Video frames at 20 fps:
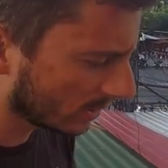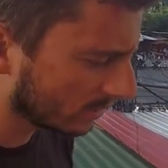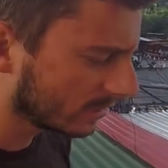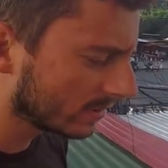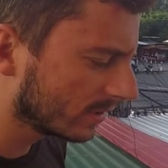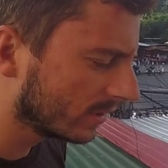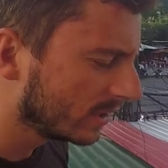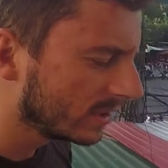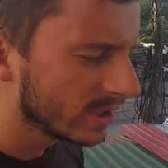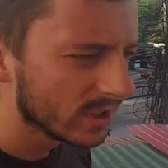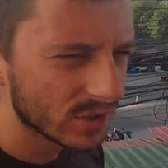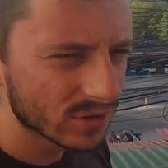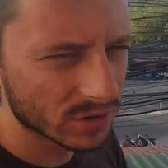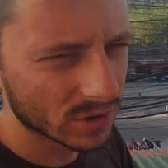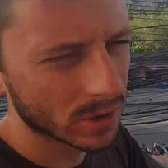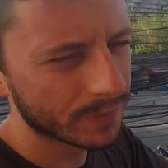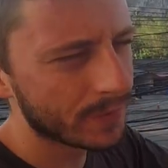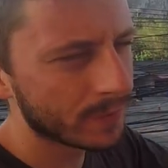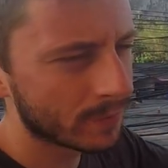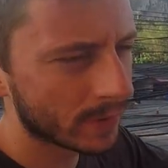And so
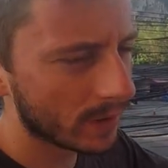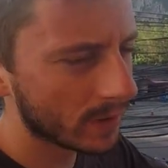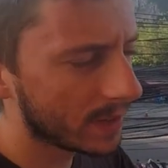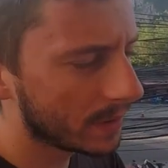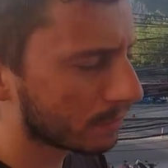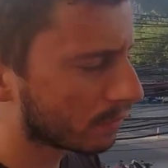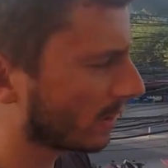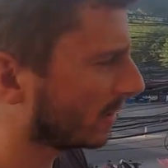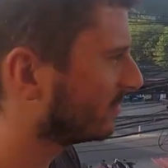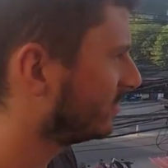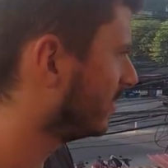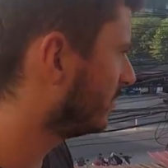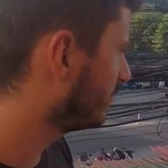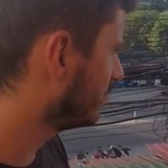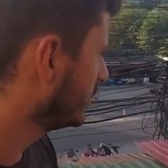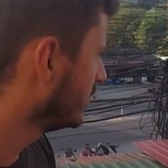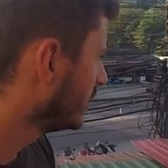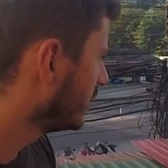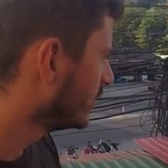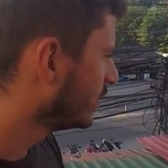nothing really impressive
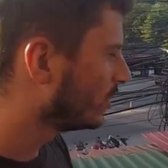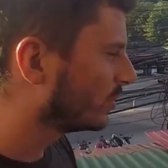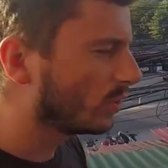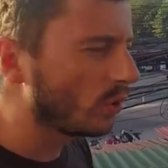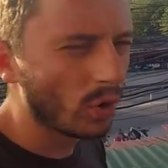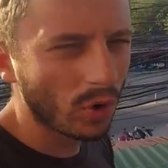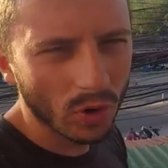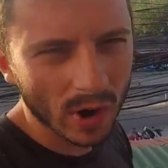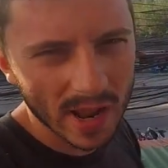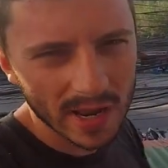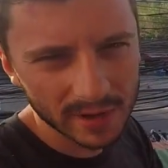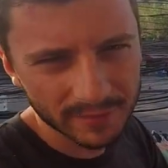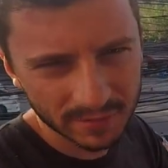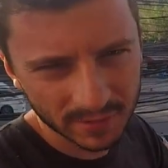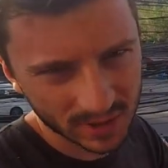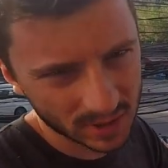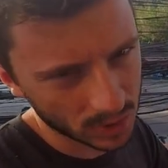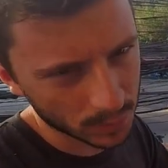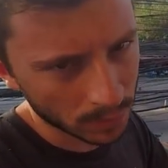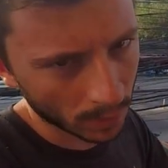or
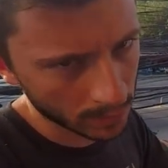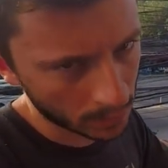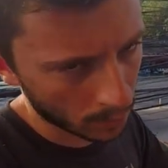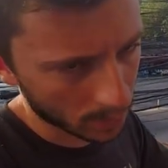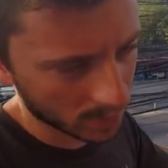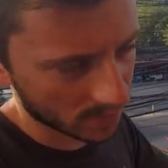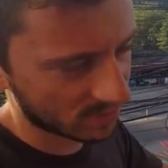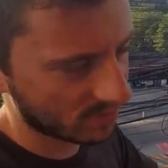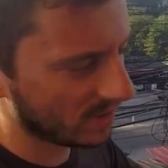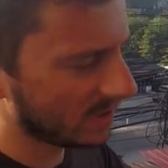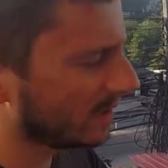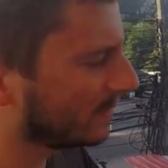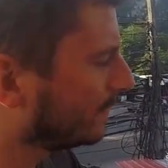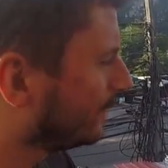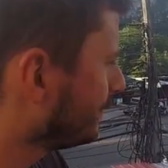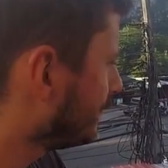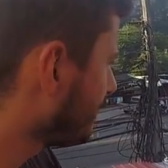anything that you probably want to see.